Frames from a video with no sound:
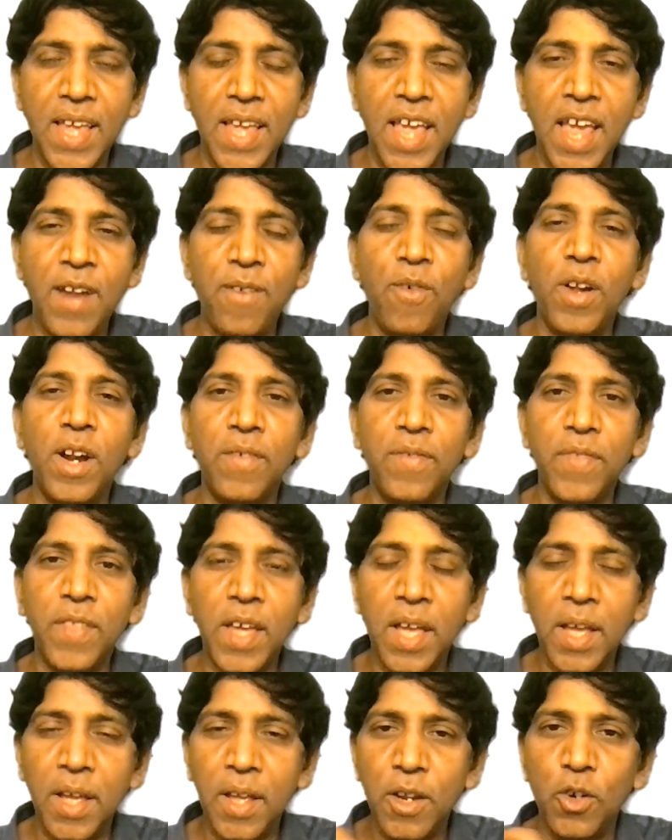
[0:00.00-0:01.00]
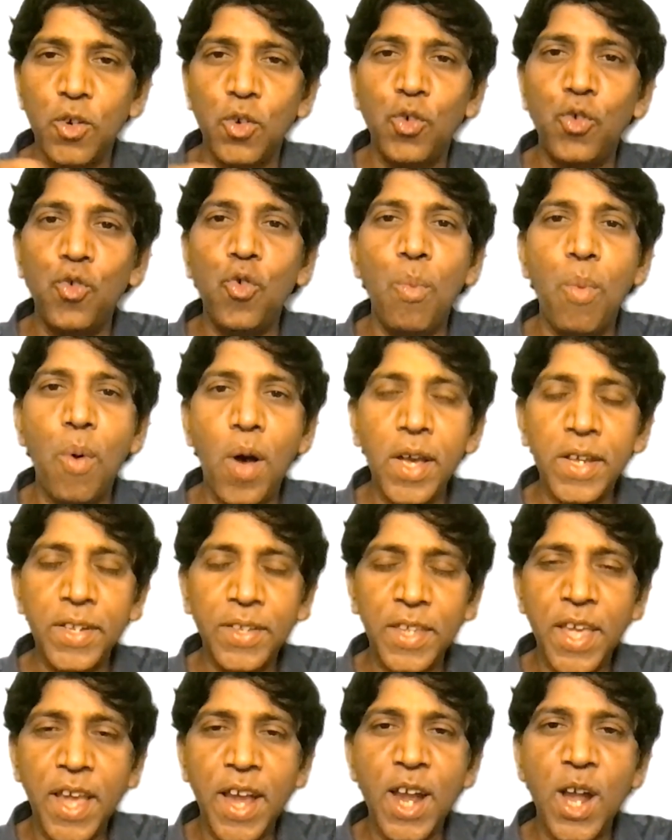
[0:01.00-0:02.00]
And one of the two boys,
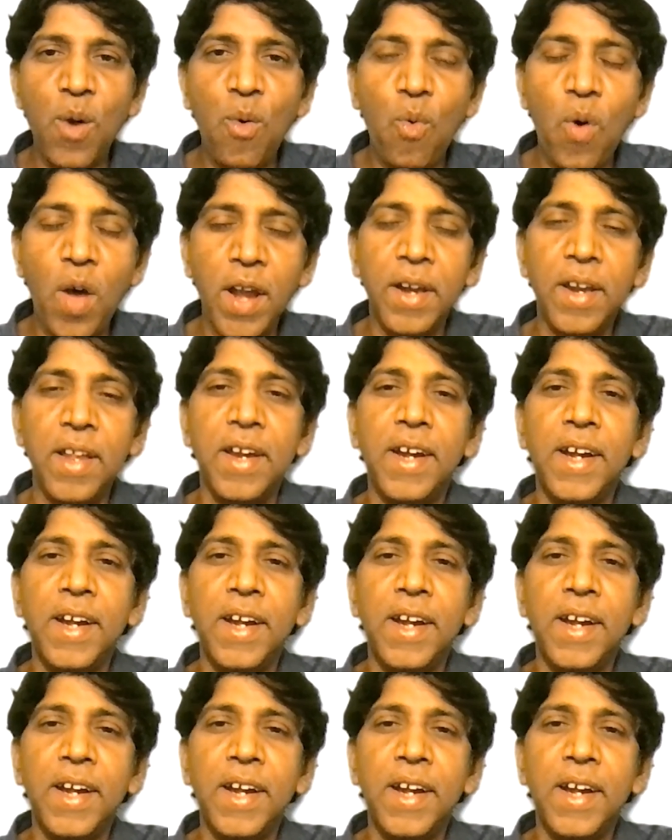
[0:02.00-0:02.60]
the younger one,